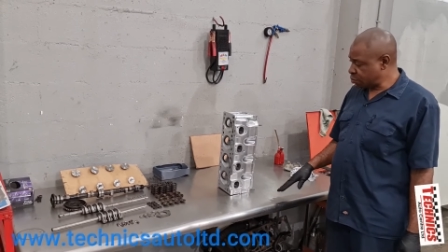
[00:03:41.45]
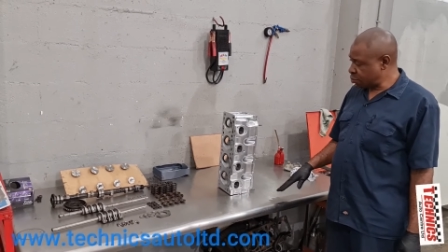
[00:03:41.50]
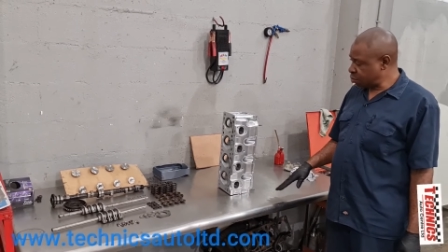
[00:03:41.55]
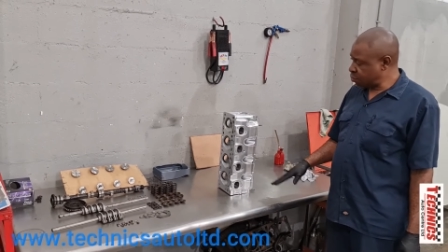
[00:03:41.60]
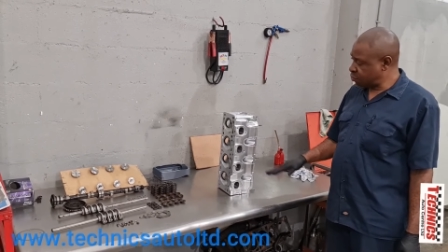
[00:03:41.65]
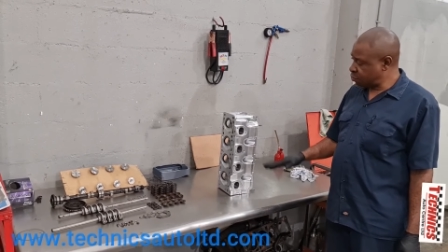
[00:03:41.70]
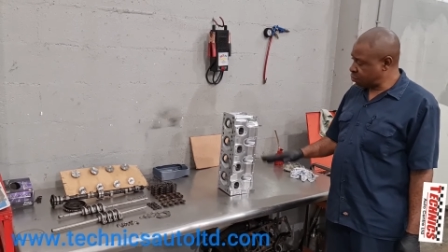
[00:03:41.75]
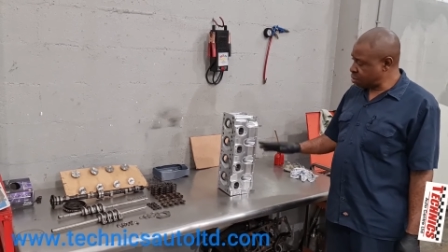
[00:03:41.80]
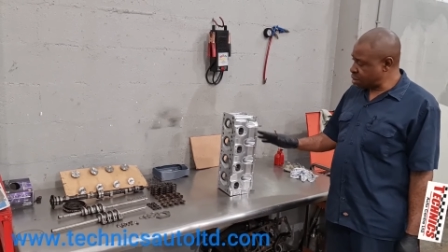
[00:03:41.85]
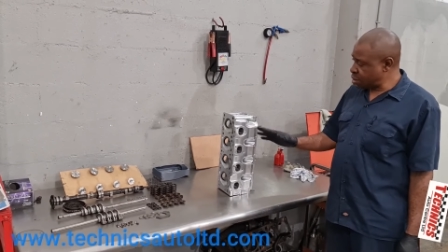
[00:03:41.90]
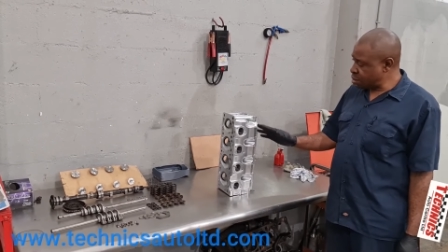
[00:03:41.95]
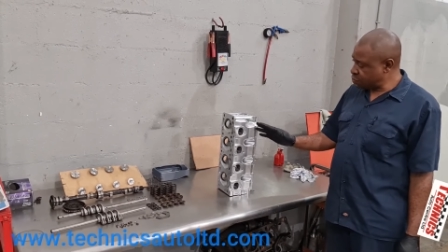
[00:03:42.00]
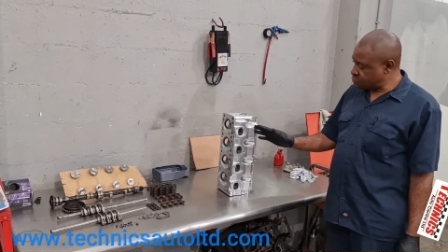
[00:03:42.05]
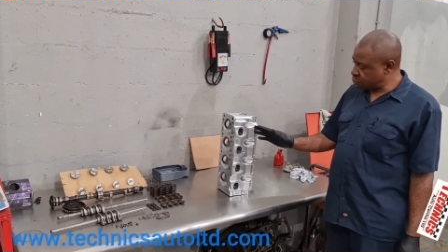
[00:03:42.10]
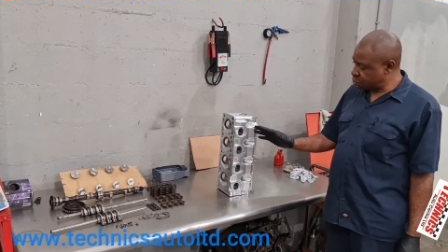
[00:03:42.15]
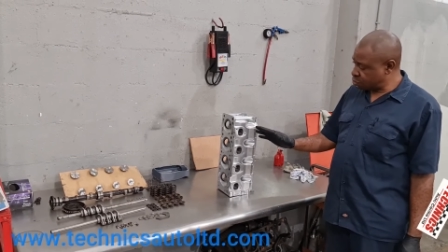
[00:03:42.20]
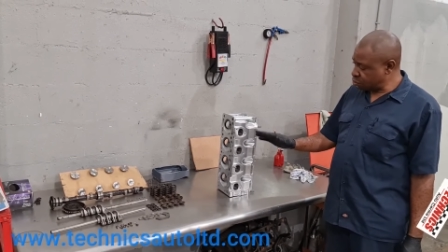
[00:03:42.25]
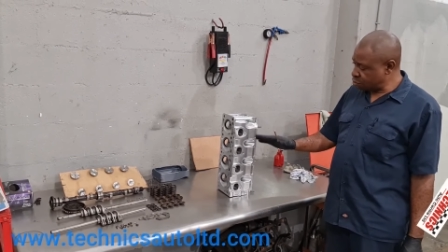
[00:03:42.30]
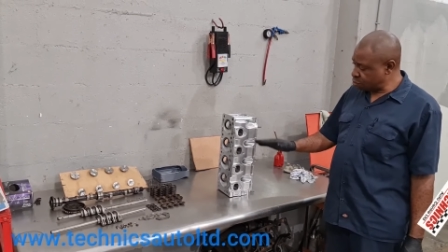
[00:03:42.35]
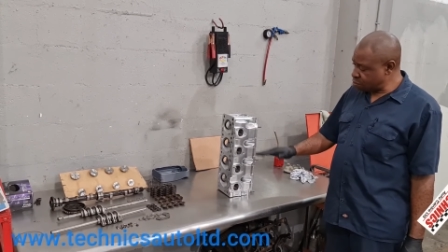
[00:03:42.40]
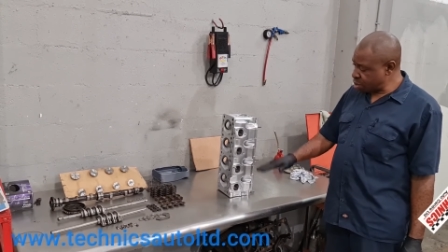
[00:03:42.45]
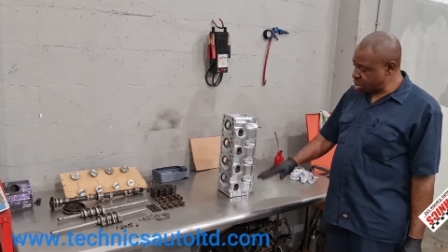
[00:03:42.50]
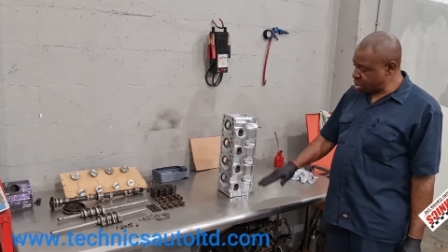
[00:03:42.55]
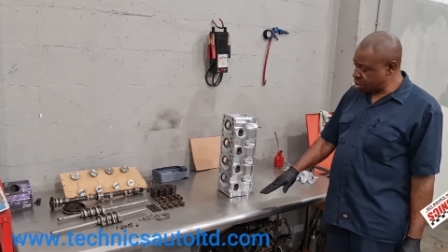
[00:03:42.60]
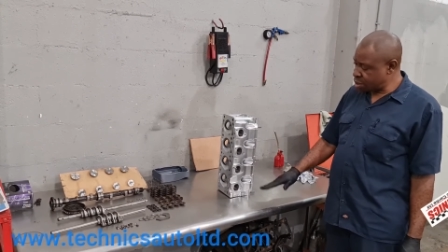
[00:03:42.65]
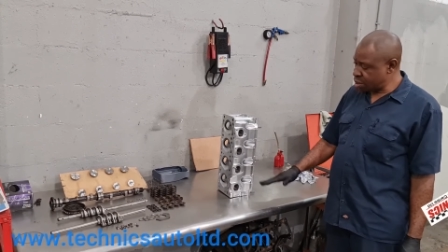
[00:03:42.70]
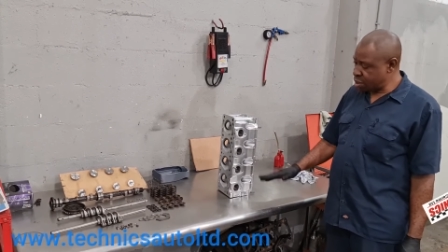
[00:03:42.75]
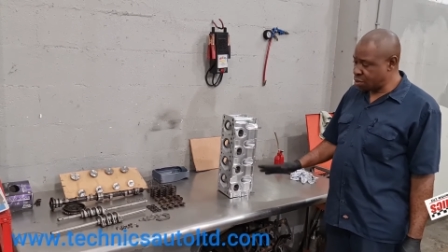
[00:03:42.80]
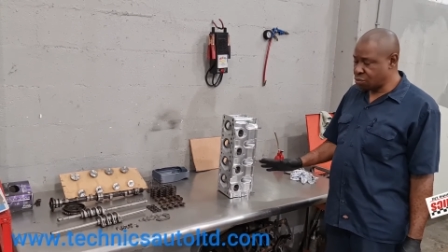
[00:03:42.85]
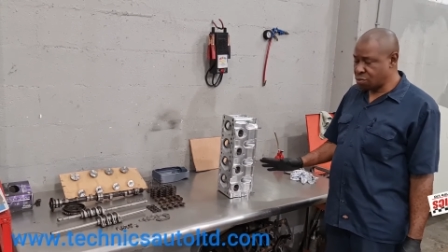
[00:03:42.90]
if you have two
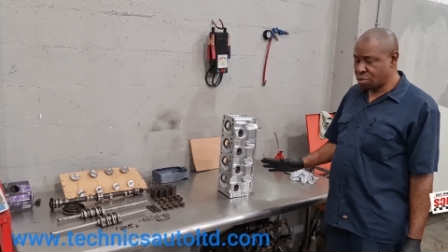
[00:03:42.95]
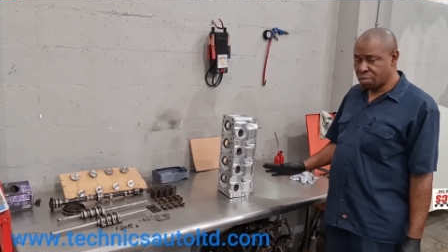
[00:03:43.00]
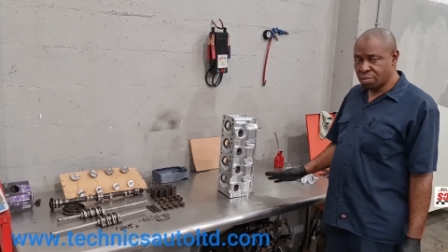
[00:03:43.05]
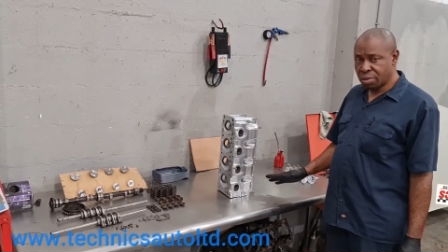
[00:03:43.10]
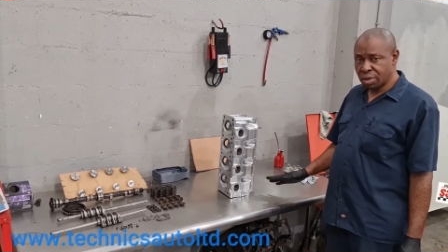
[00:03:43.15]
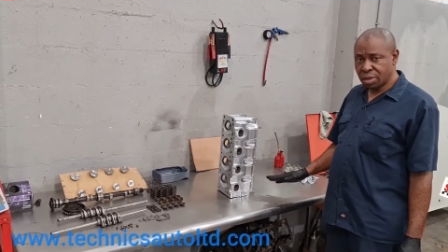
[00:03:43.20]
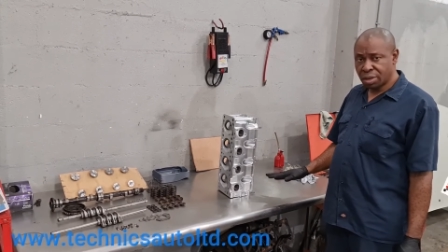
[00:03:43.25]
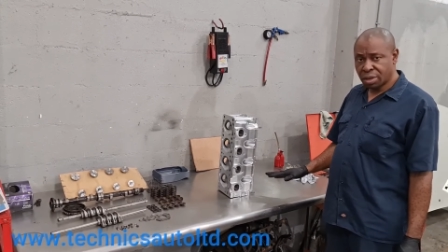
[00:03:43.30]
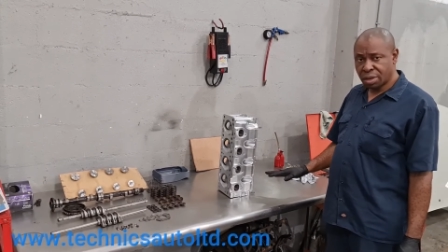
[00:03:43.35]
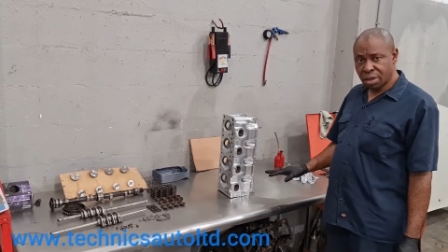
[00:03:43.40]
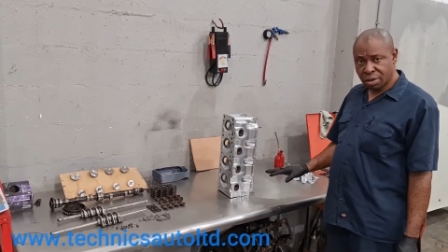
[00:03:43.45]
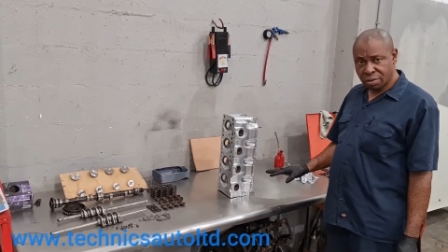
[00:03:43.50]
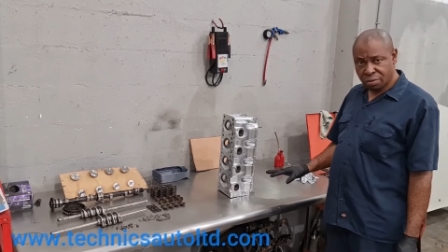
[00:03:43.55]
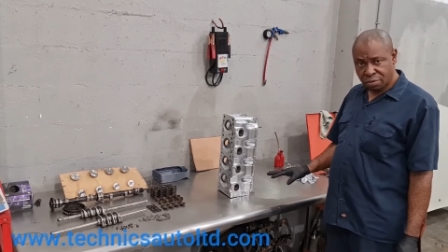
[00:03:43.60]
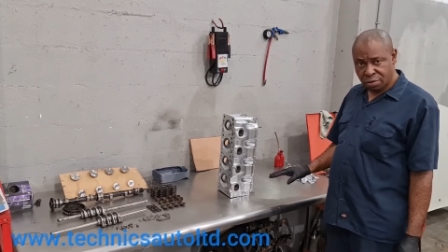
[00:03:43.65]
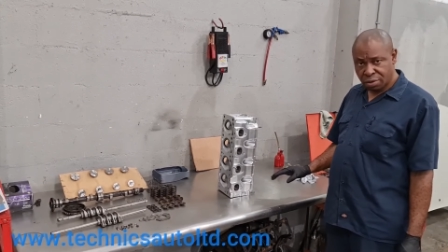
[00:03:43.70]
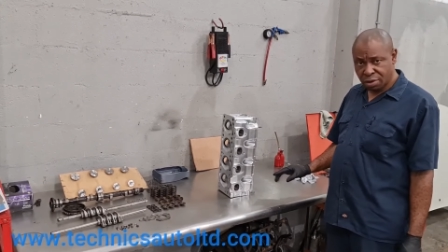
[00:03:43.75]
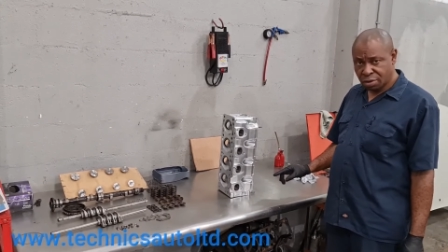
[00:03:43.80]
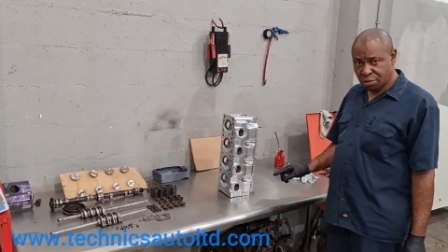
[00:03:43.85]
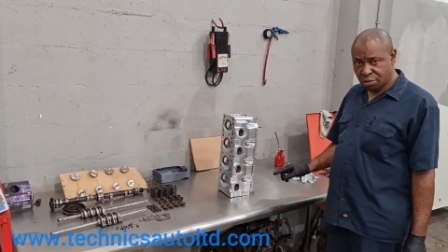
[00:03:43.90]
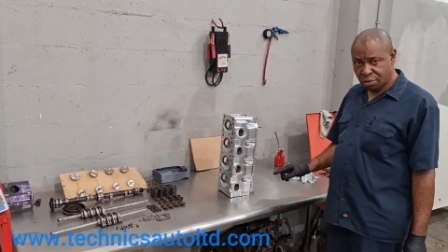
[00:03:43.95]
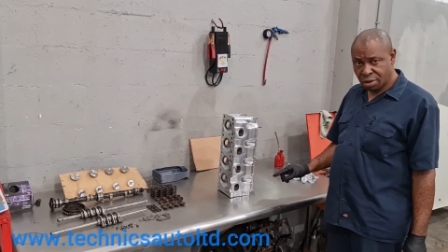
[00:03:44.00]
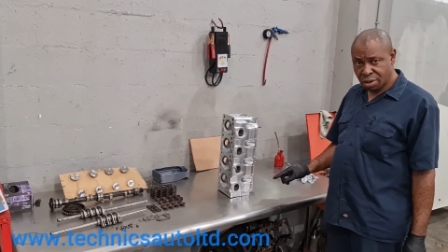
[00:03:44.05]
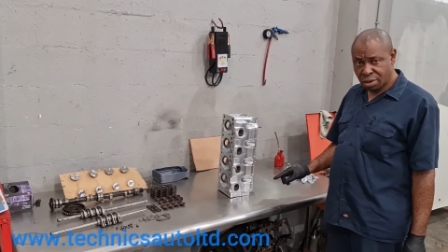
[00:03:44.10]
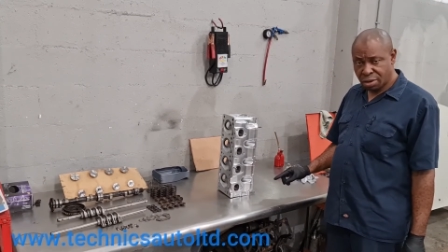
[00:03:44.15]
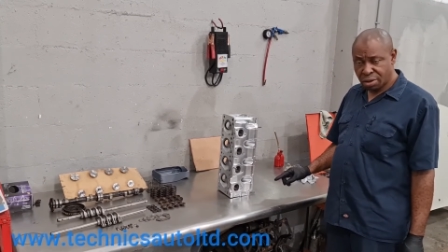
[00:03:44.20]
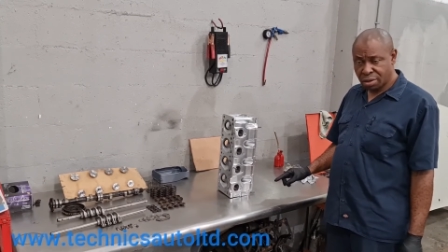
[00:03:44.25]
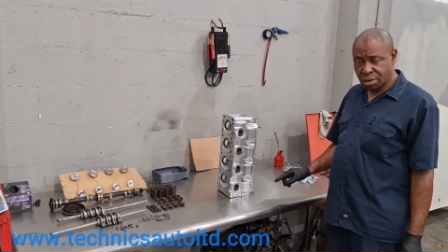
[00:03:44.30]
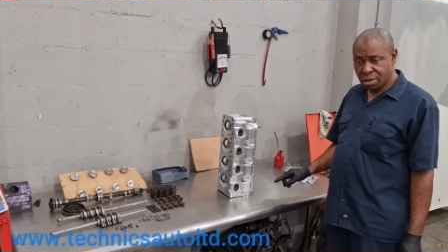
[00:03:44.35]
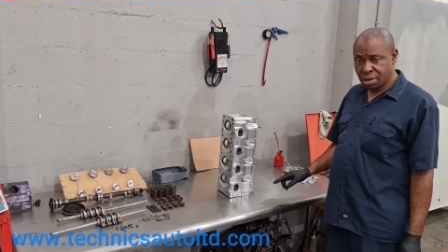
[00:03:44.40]
metal rubbing against each
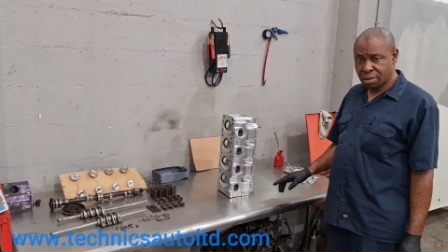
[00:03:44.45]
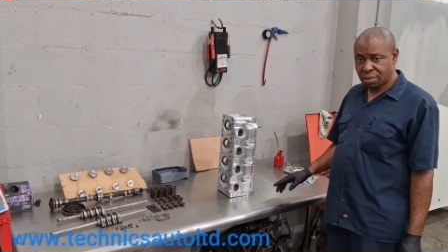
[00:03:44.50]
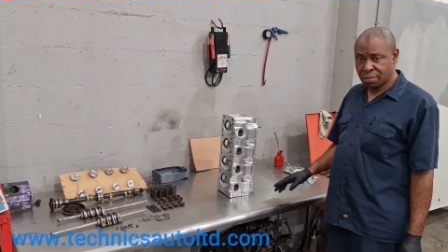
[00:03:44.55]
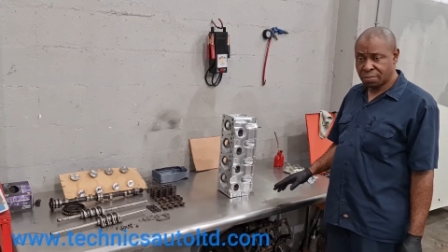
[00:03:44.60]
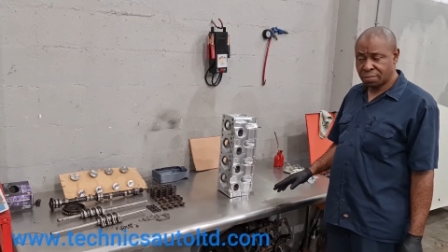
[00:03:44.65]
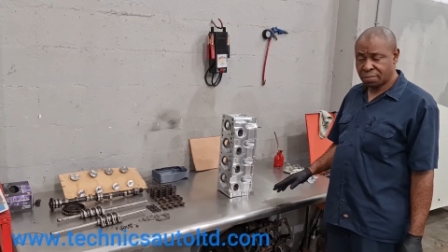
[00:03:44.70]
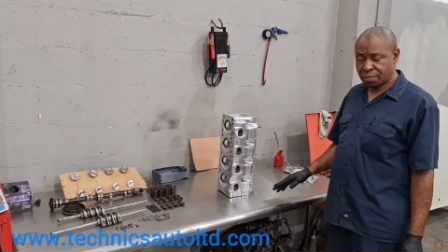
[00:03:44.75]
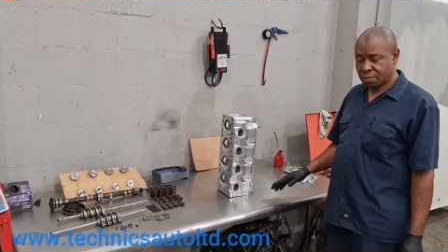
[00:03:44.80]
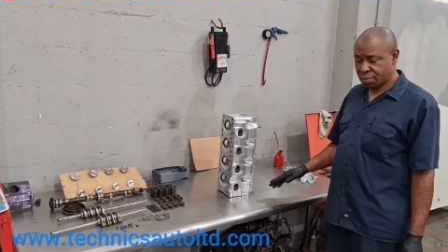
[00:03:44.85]
other, then